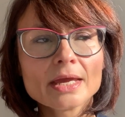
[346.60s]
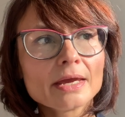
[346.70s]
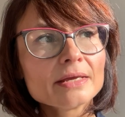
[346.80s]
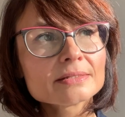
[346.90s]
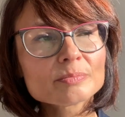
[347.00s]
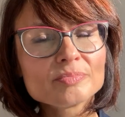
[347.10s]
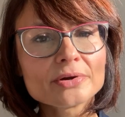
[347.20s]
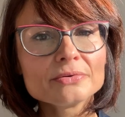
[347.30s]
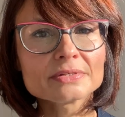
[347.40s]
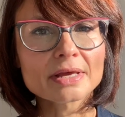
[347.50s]
It's a
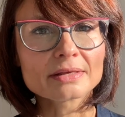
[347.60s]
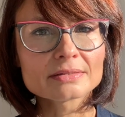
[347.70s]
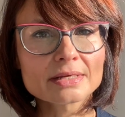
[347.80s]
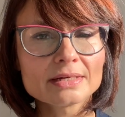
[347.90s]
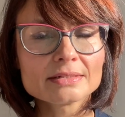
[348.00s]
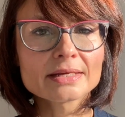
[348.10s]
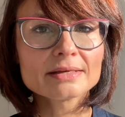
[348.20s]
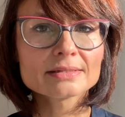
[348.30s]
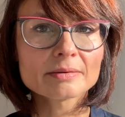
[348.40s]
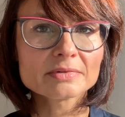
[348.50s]
process and it
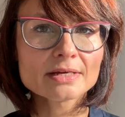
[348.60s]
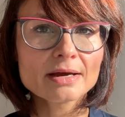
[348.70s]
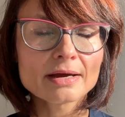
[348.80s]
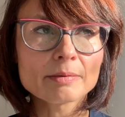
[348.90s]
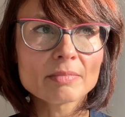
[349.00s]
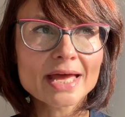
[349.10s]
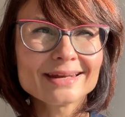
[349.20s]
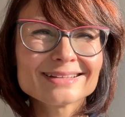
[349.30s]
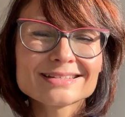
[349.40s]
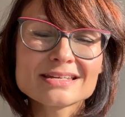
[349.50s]
takes some time and
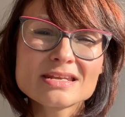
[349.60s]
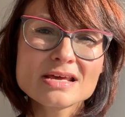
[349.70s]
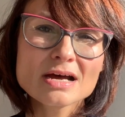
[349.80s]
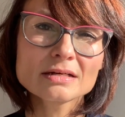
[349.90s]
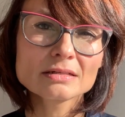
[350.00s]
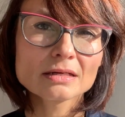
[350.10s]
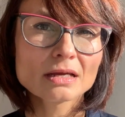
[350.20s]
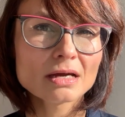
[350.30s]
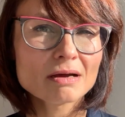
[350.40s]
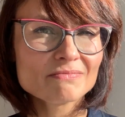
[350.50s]
it's not
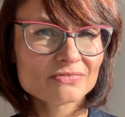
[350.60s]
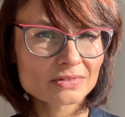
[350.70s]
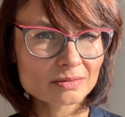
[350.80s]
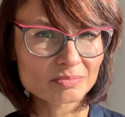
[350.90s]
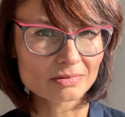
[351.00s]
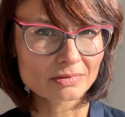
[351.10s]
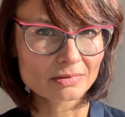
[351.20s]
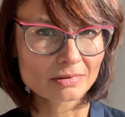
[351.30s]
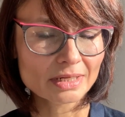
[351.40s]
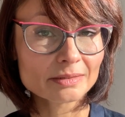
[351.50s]
comfortable,
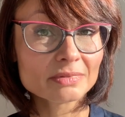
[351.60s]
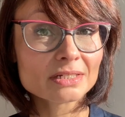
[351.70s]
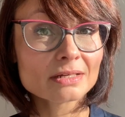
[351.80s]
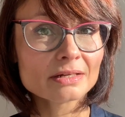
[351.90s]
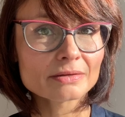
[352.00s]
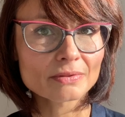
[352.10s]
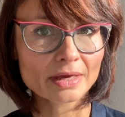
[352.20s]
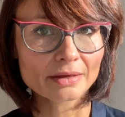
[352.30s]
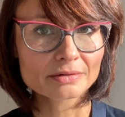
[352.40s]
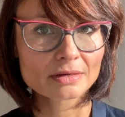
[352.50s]
let me tell you
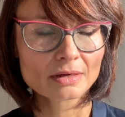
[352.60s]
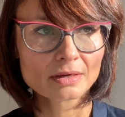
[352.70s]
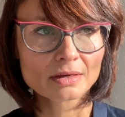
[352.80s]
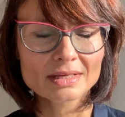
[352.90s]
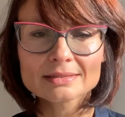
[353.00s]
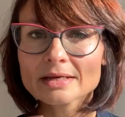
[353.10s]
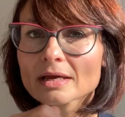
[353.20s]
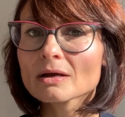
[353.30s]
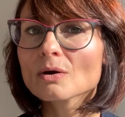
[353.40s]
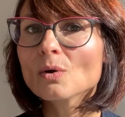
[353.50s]
that. It's
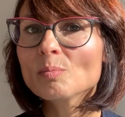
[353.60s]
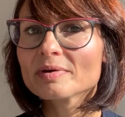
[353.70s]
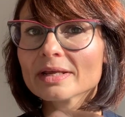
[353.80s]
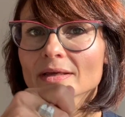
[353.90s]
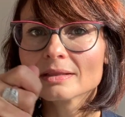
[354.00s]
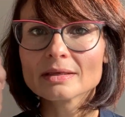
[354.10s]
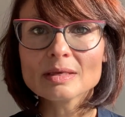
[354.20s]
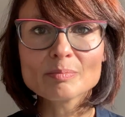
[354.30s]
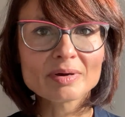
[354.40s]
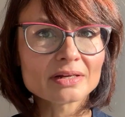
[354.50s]
like opening
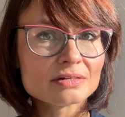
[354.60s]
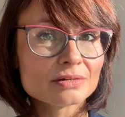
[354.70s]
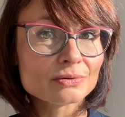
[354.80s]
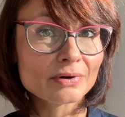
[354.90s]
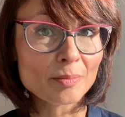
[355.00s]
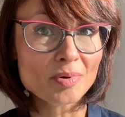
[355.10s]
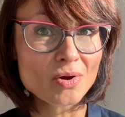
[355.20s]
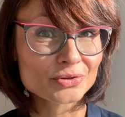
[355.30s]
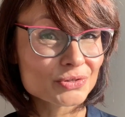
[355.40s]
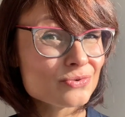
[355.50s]
the Pandora
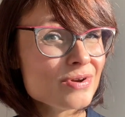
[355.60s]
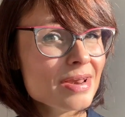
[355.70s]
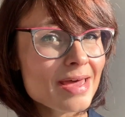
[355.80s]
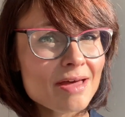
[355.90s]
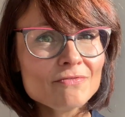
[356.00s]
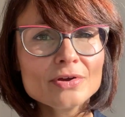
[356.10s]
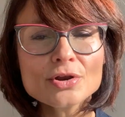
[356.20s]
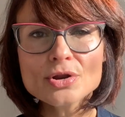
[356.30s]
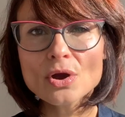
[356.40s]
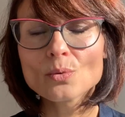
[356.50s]
box. You never
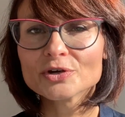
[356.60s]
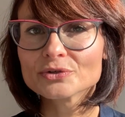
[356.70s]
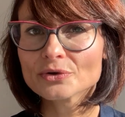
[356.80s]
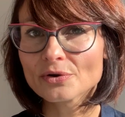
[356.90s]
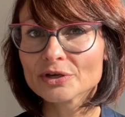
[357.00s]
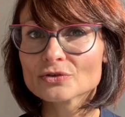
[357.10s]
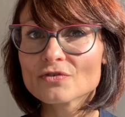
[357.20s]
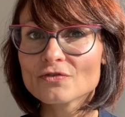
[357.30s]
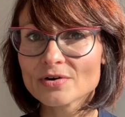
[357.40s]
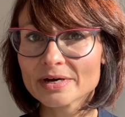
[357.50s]
know what you're going to
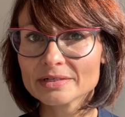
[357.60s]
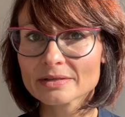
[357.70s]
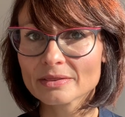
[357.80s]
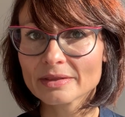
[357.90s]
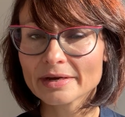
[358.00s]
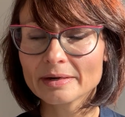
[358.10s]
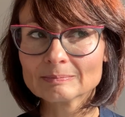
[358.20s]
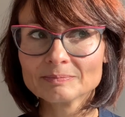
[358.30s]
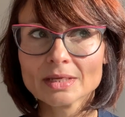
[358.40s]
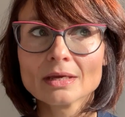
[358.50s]
find in there,
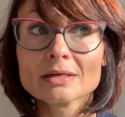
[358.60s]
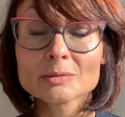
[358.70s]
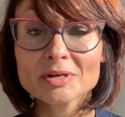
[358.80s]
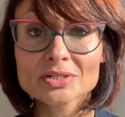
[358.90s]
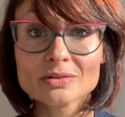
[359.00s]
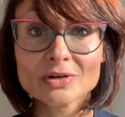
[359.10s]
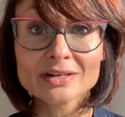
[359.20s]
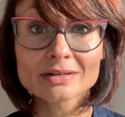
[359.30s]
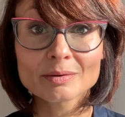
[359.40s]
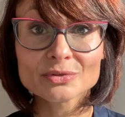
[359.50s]
especially when
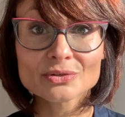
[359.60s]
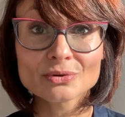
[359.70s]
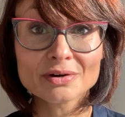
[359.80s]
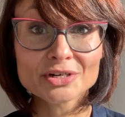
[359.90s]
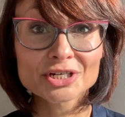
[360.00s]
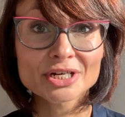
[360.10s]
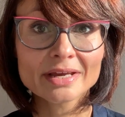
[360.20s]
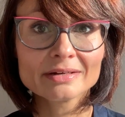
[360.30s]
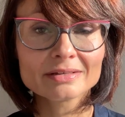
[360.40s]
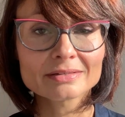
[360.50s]
it comes to our
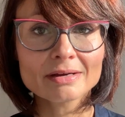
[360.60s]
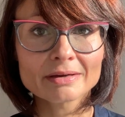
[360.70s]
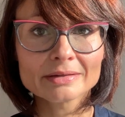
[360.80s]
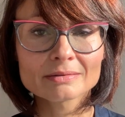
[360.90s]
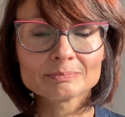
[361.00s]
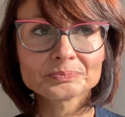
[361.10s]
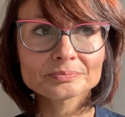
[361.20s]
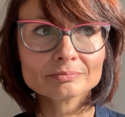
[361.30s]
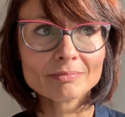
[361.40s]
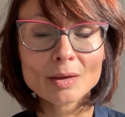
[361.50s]
shady side.
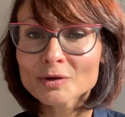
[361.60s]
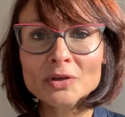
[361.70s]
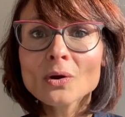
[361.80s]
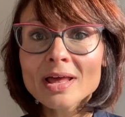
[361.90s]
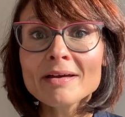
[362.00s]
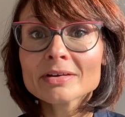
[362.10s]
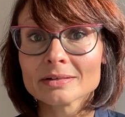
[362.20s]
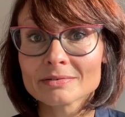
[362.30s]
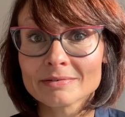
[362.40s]
But we all have it,